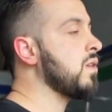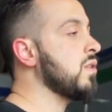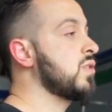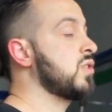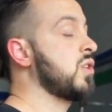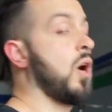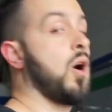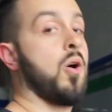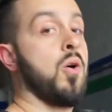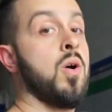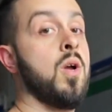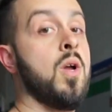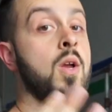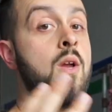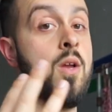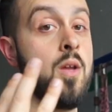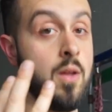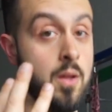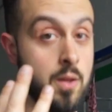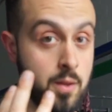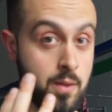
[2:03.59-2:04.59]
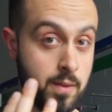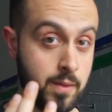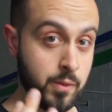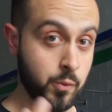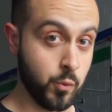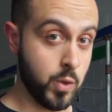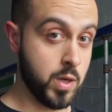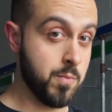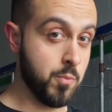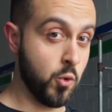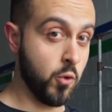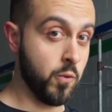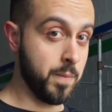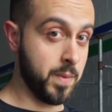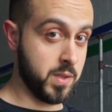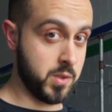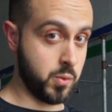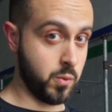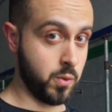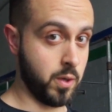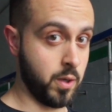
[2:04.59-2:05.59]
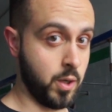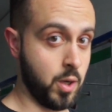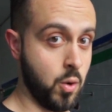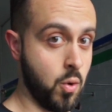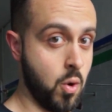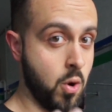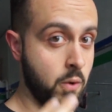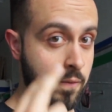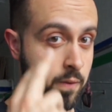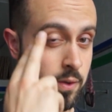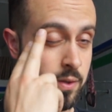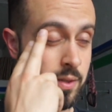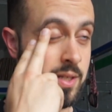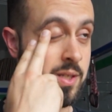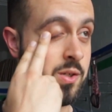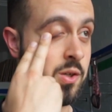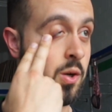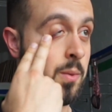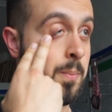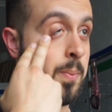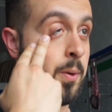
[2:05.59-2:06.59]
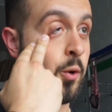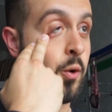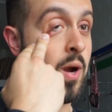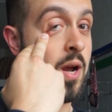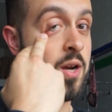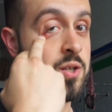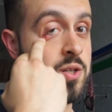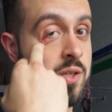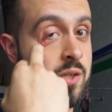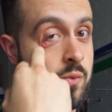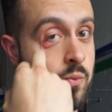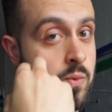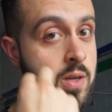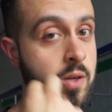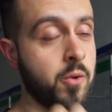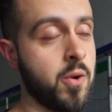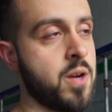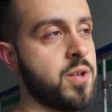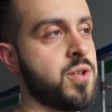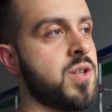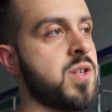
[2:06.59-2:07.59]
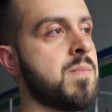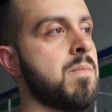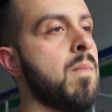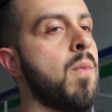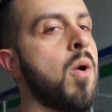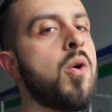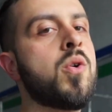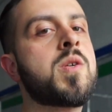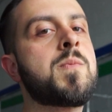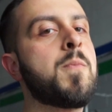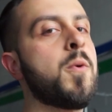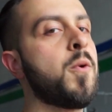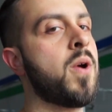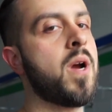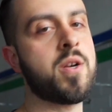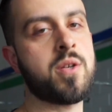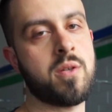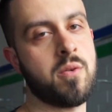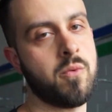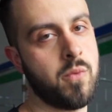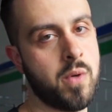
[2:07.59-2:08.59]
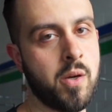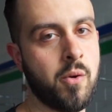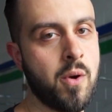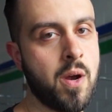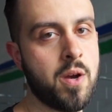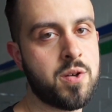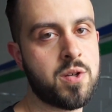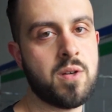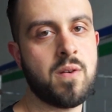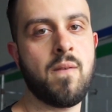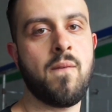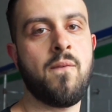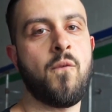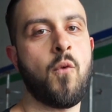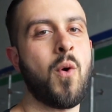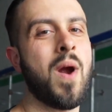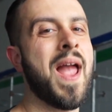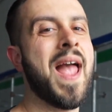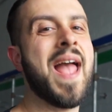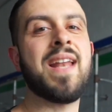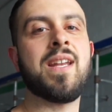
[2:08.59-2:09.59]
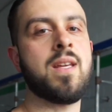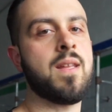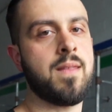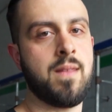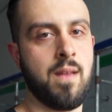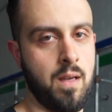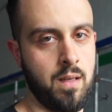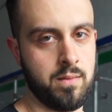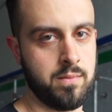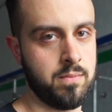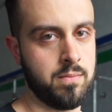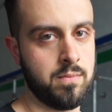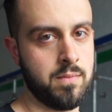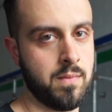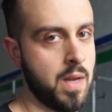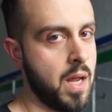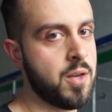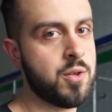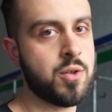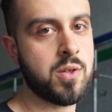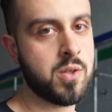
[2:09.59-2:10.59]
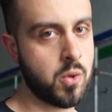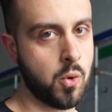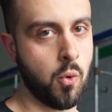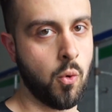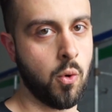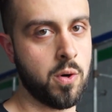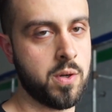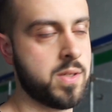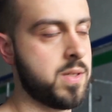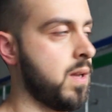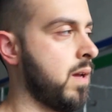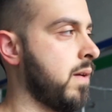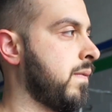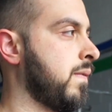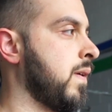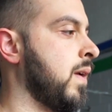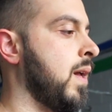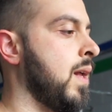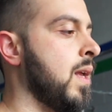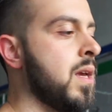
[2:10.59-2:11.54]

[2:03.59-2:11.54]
So, three movements we're gonna go over. These are progressions, regressions. Most progression and regression for anything, not just core stuff.